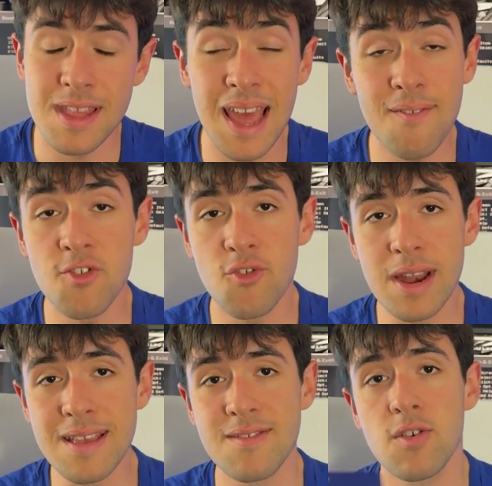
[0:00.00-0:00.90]
they haven't
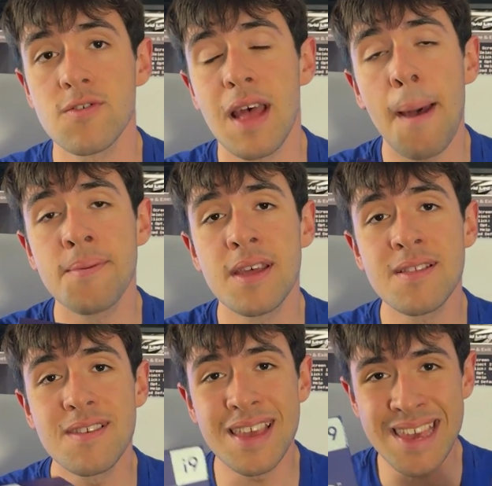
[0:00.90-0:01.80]
released those
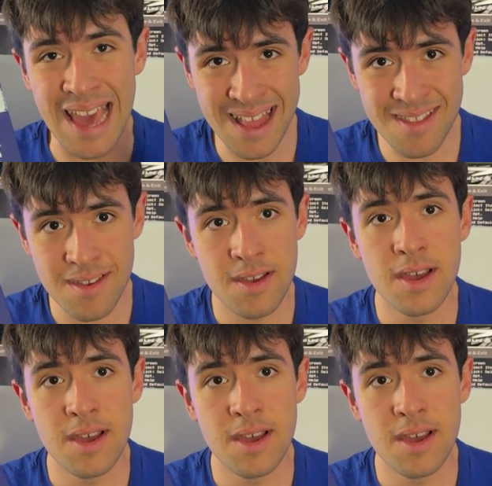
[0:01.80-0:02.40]
updates yet,